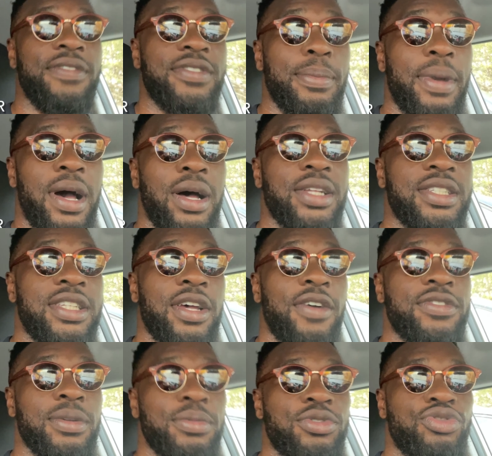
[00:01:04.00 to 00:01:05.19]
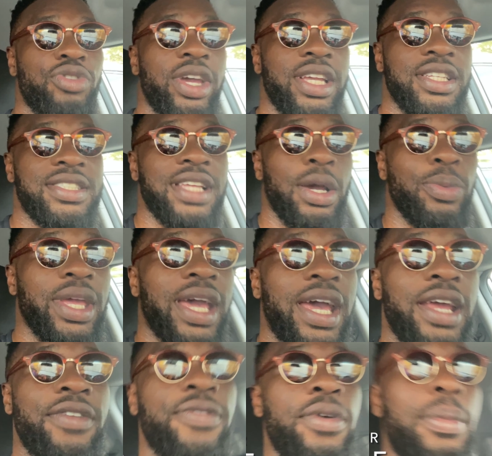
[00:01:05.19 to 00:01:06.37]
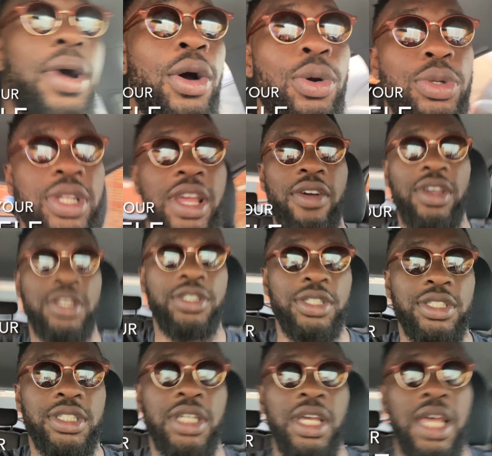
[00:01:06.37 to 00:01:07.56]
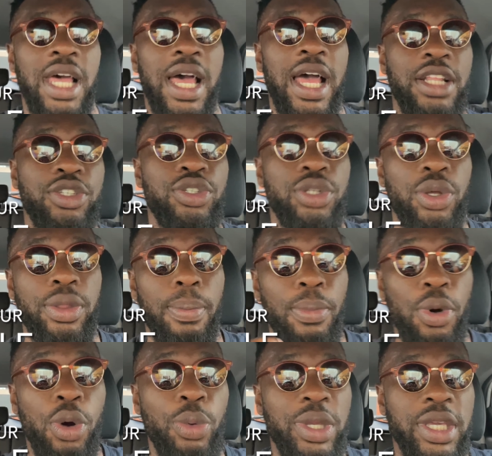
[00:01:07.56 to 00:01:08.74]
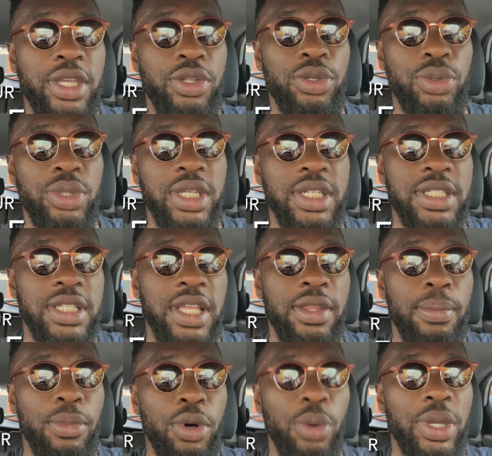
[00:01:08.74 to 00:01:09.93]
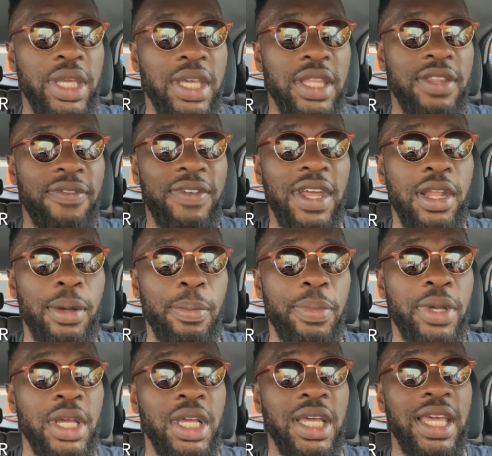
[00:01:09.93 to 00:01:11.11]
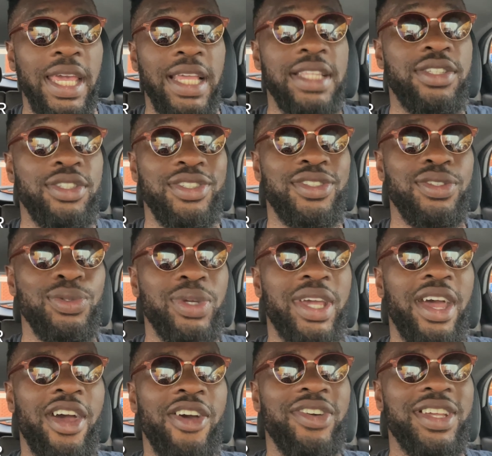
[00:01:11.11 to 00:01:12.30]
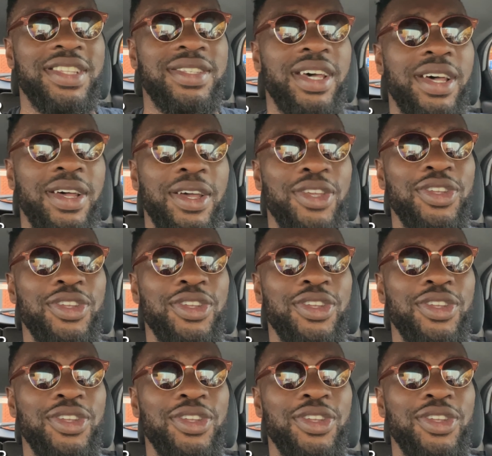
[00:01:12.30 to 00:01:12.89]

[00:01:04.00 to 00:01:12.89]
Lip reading: about ourselves, some traits that we had from our old characters. And the more we can do this and the more we can develop into this new character,